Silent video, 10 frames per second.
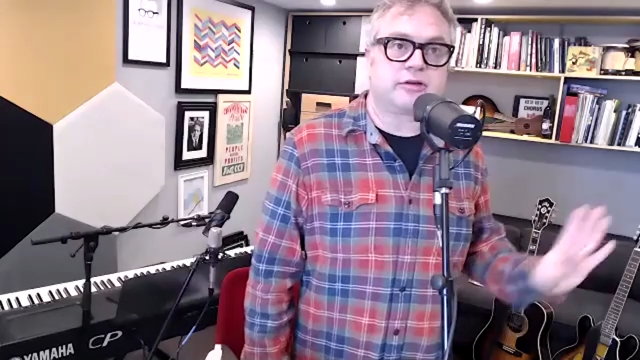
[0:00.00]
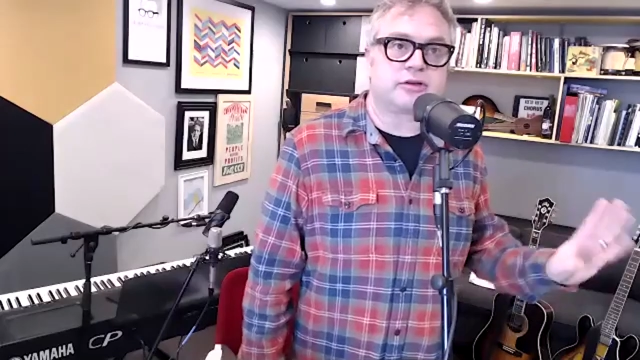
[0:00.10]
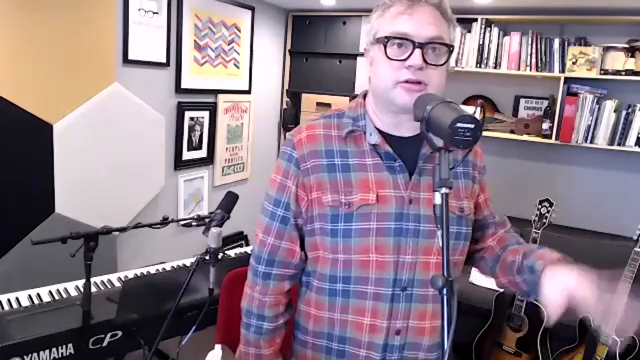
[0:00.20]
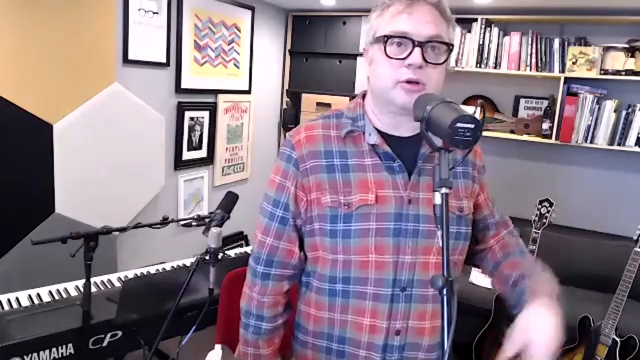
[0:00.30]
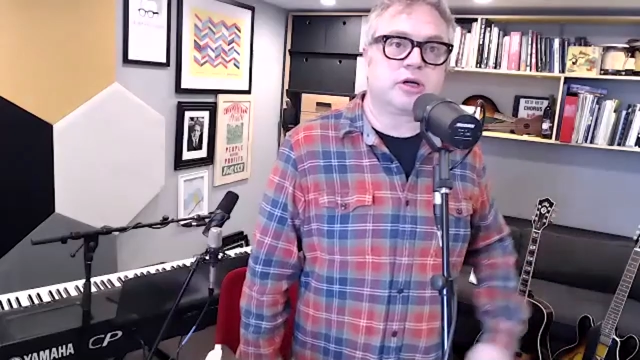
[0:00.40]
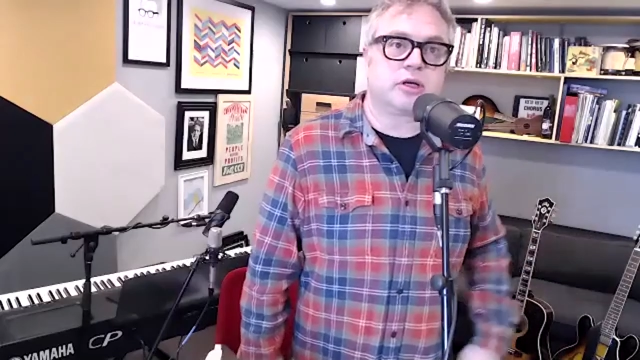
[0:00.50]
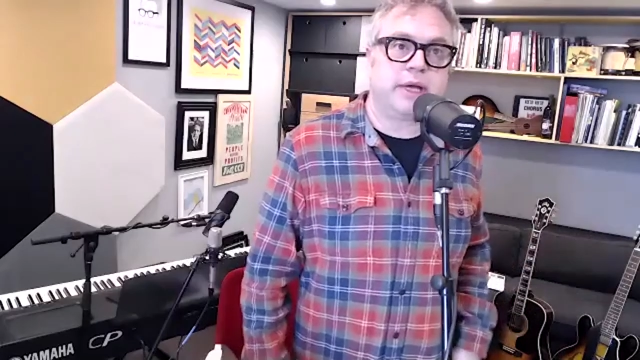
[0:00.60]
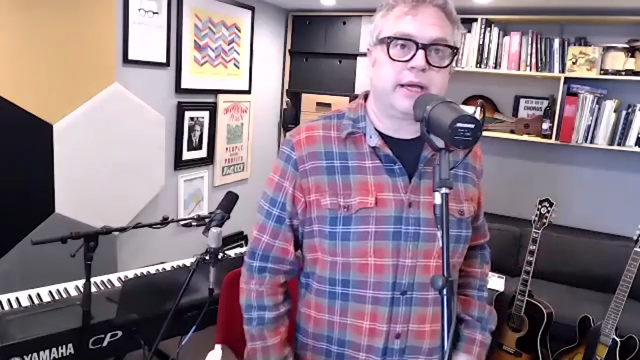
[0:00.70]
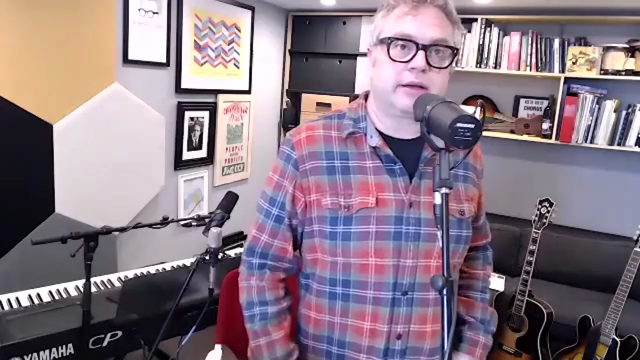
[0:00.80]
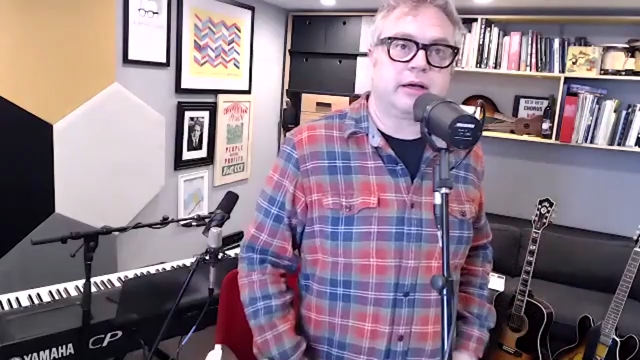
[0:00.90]
There's no looking
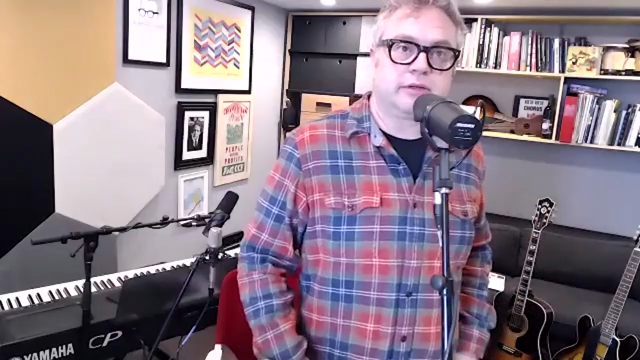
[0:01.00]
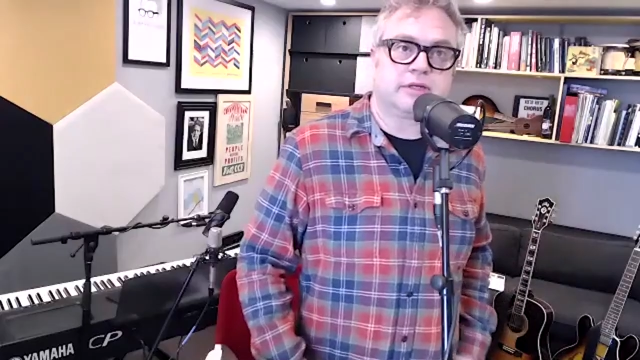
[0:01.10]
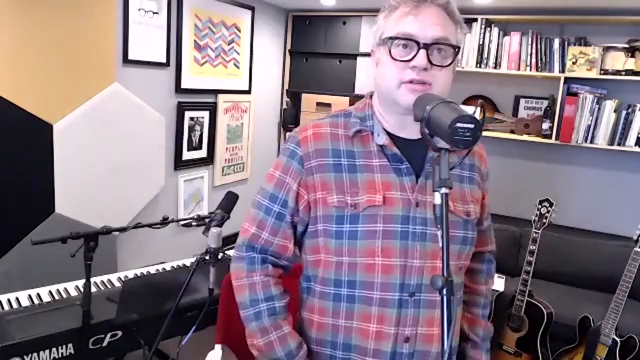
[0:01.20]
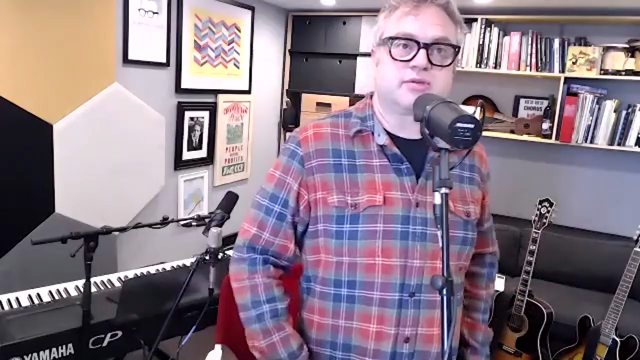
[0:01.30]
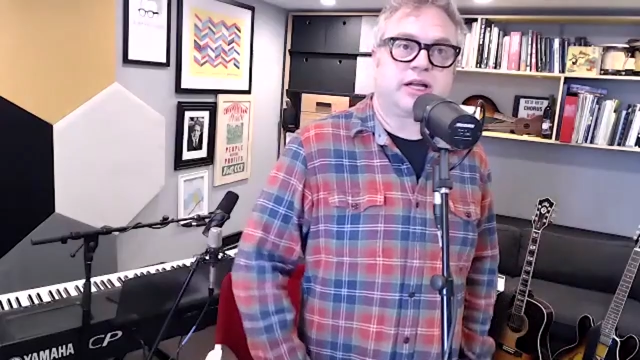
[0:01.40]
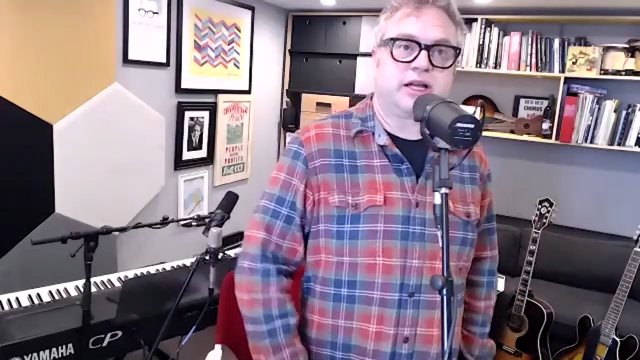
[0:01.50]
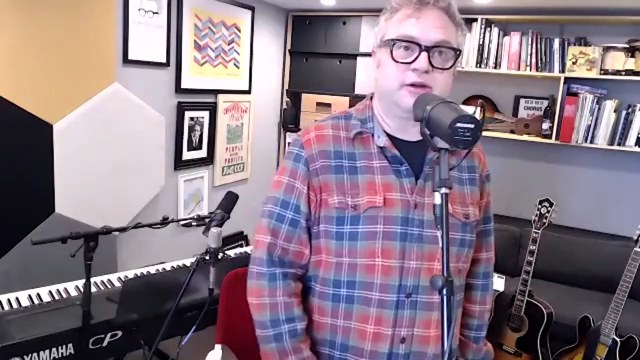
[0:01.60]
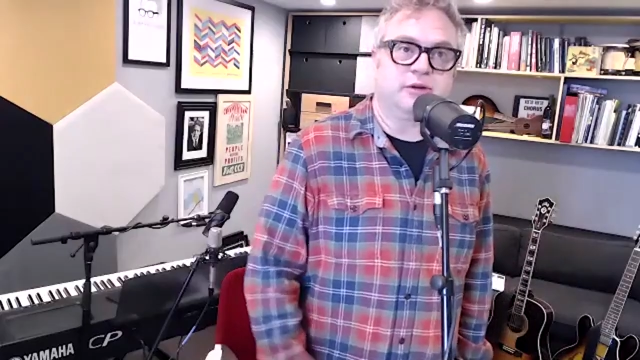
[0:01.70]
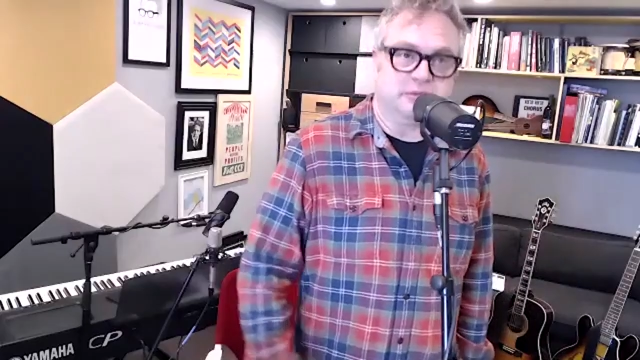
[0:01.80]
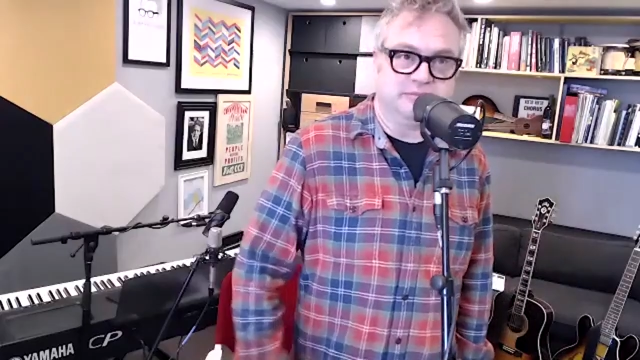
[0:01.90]
back now. This is what I do.